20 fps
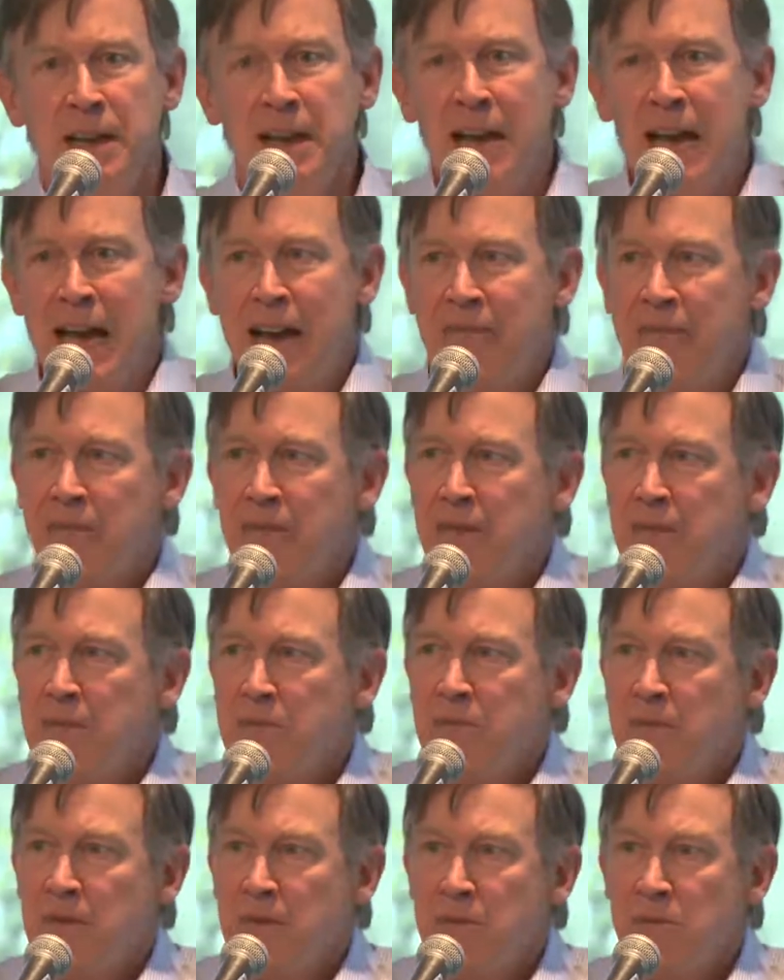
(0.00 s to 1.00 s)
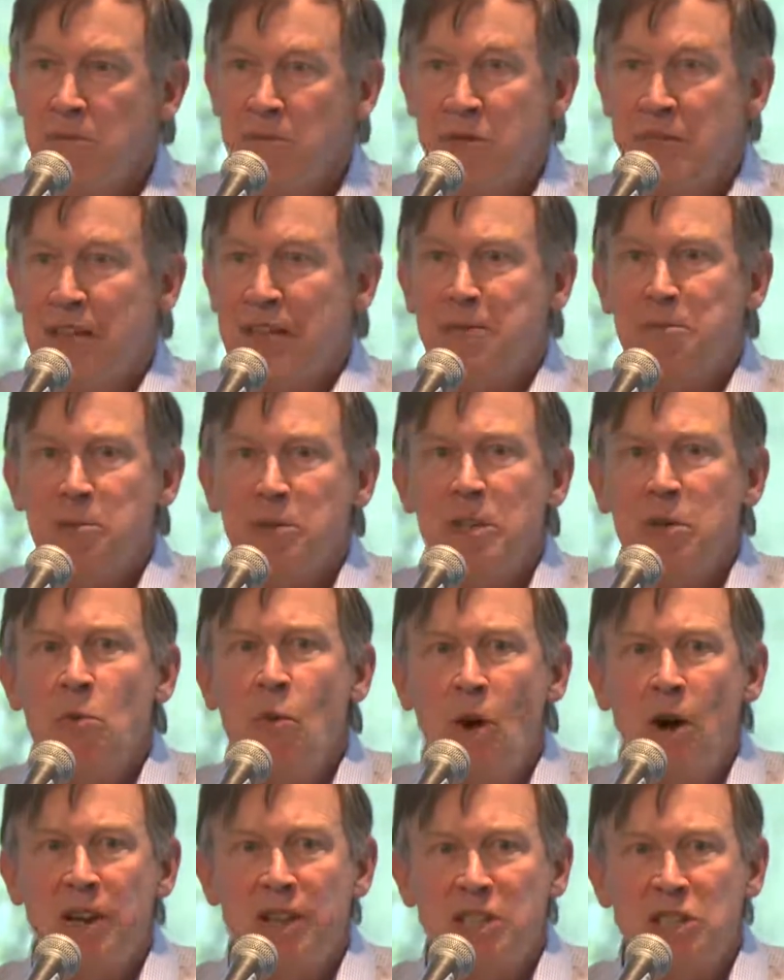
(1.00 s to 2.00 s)
Half of them desperately
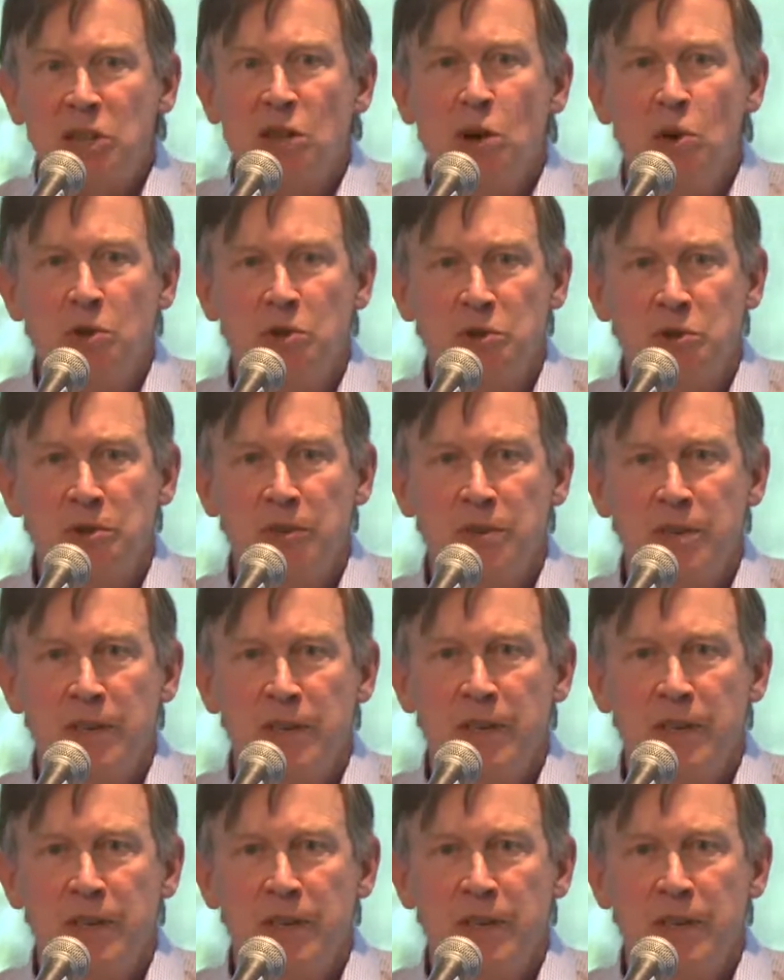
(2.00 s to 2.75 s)
wanted closure.